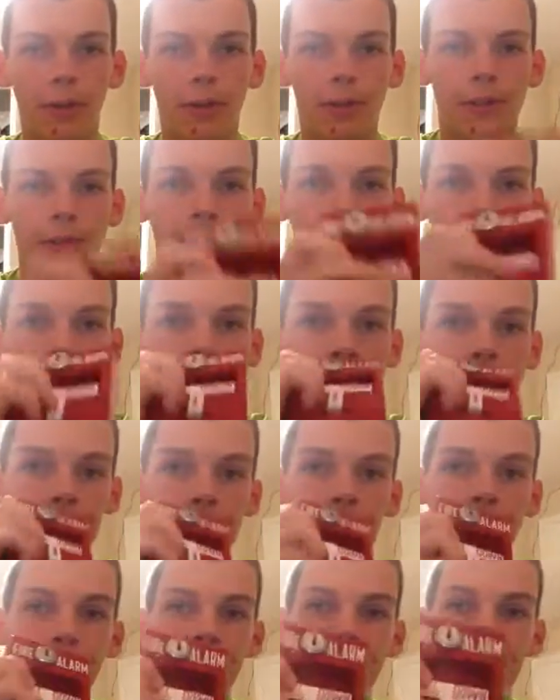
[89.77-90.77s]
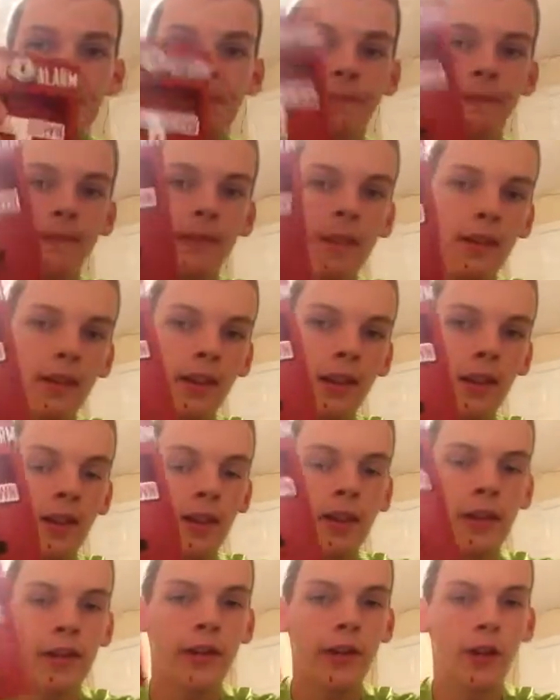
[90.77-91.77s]
ones, but
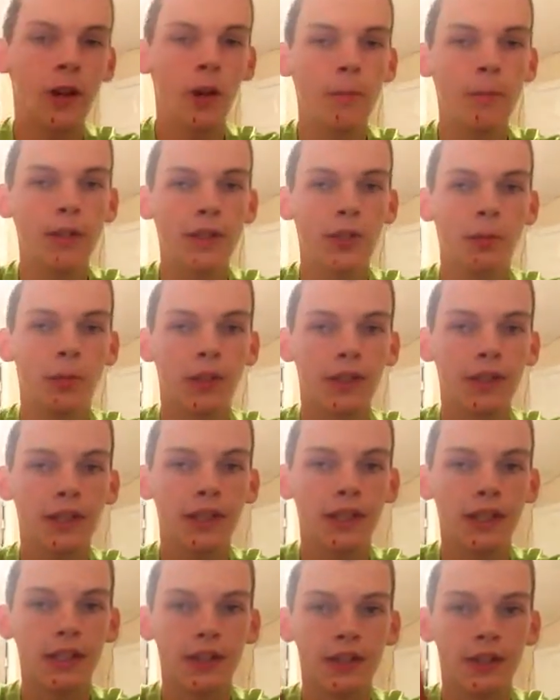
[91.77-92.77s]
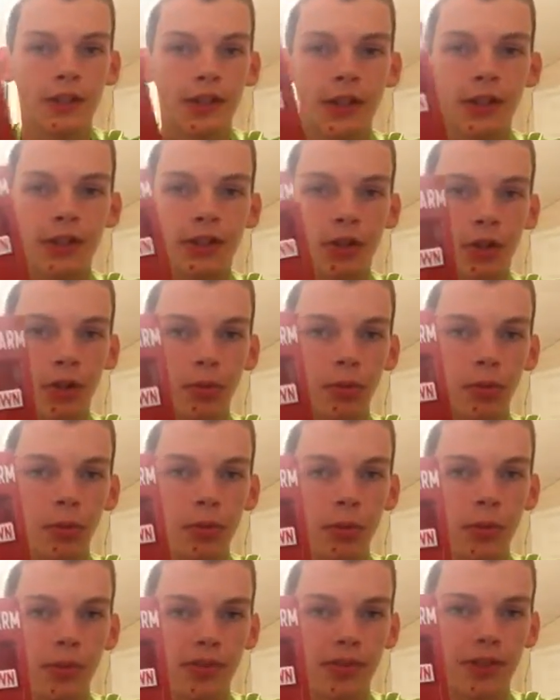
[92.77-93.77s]
the RMS 1T is a very
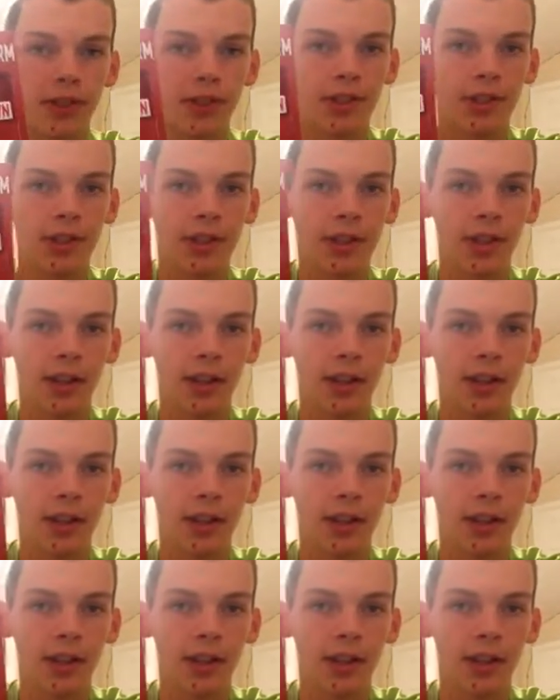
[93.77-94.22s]
durable pull station,